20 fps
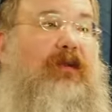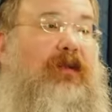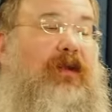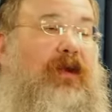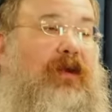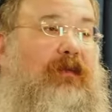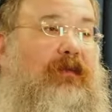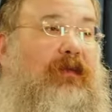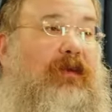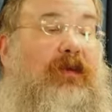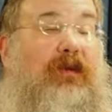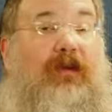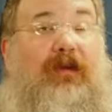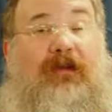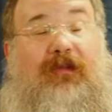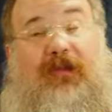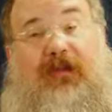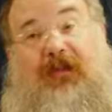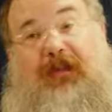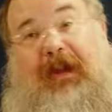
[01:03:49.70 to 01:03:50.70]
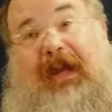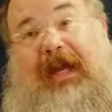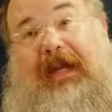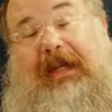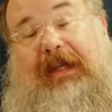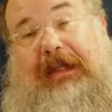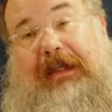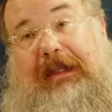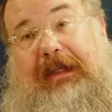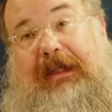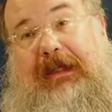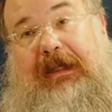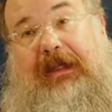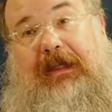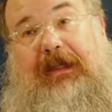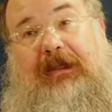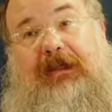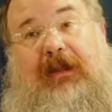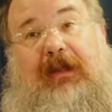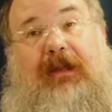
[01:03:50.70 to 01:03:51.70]
There were. This was back in
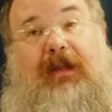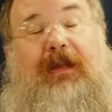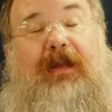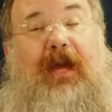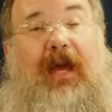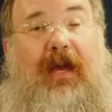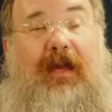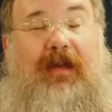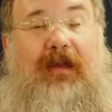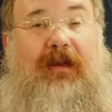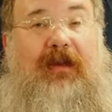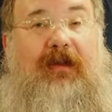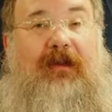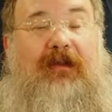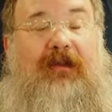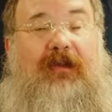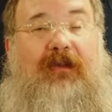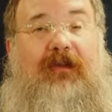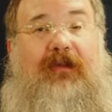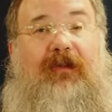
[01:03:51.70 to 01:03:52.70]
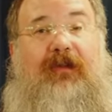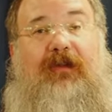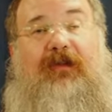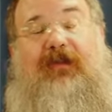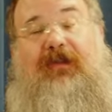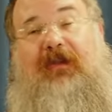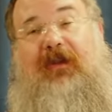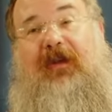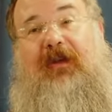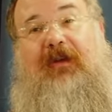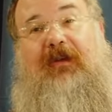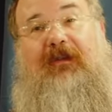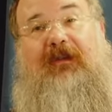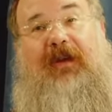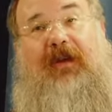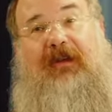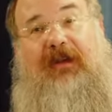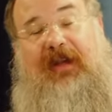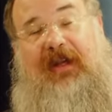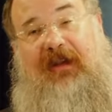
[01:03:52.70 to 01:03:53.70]
the in the '90s, and you could still
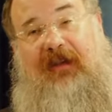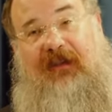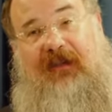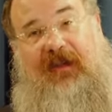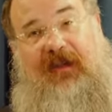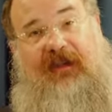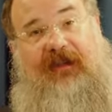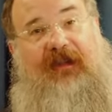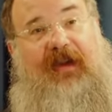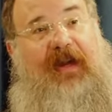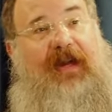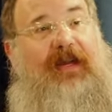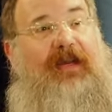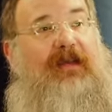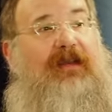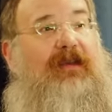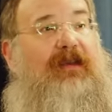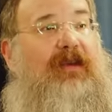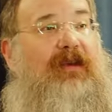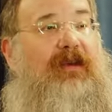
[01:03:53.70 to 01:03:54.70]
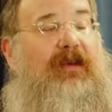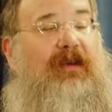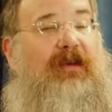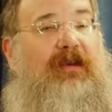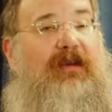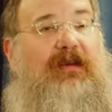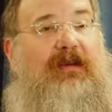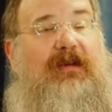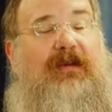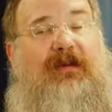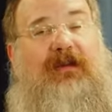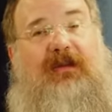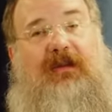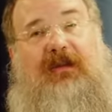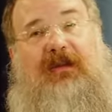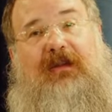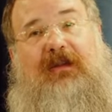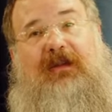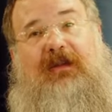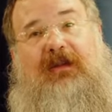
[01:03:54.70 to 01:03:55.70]
very easily find uh,
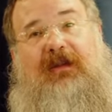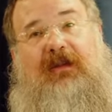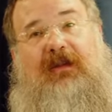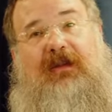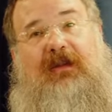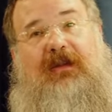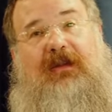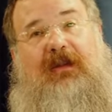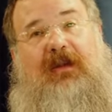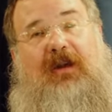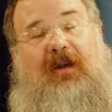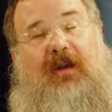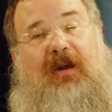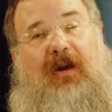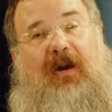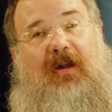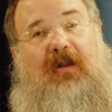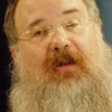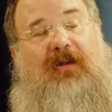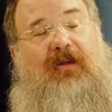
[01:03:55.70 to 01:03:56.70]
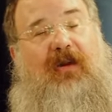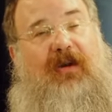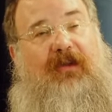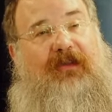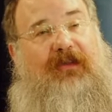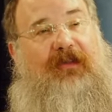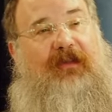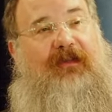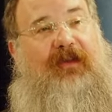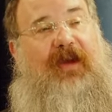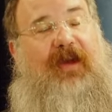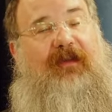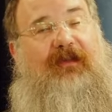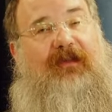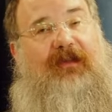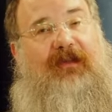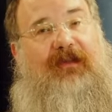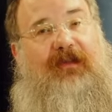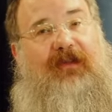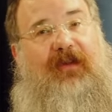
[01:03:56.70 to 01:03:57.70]
Holocaust
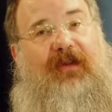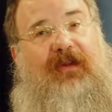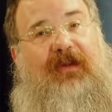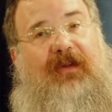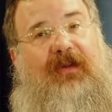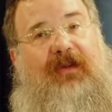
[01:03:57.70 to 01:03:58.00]
survivors.